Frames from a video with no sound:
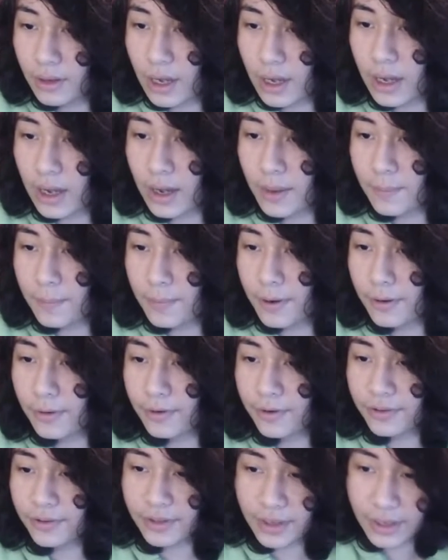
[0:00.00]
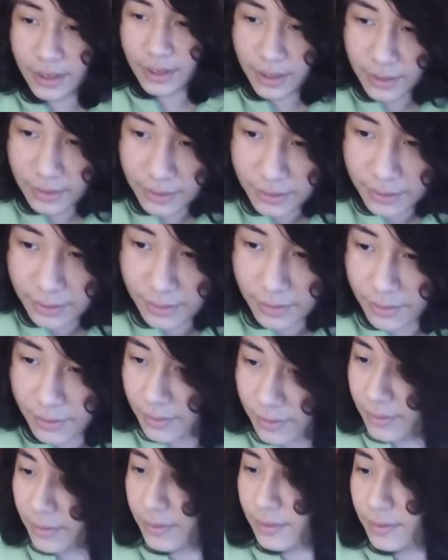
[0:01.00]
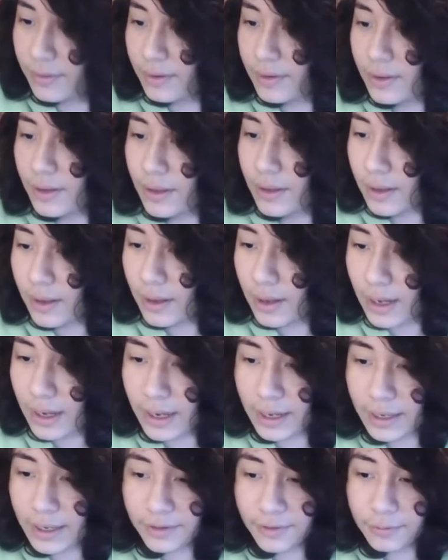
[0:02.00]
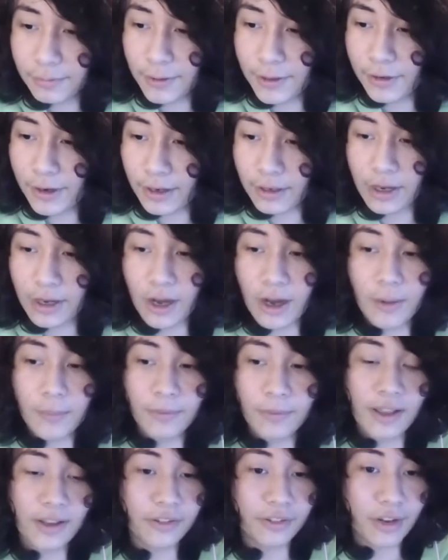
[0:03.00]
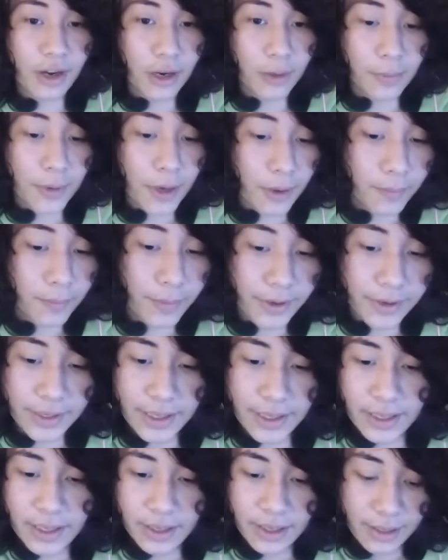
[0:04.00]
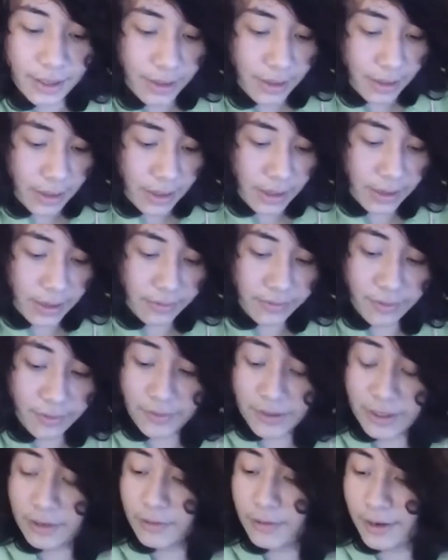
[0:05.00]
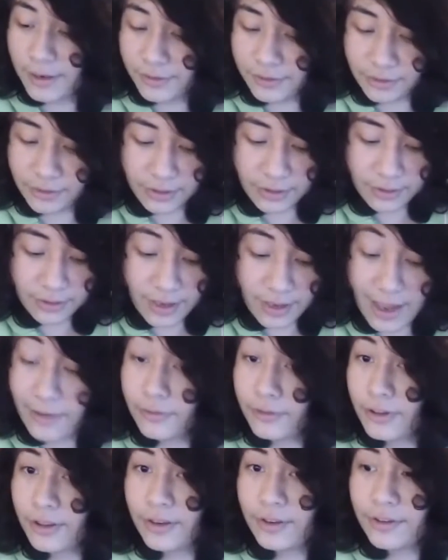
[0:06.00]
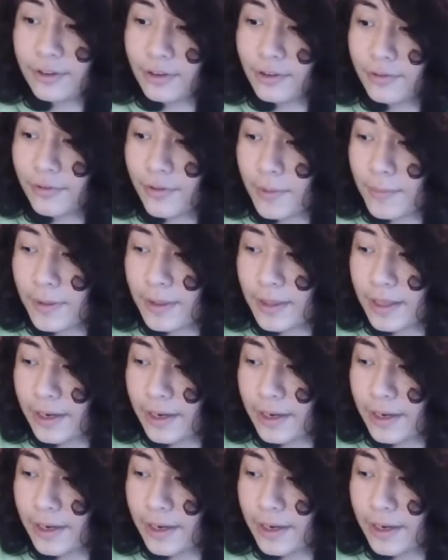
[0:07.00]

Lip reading: posted it. It's twitter.com/notabombunky. If you have any questions after this, you can find me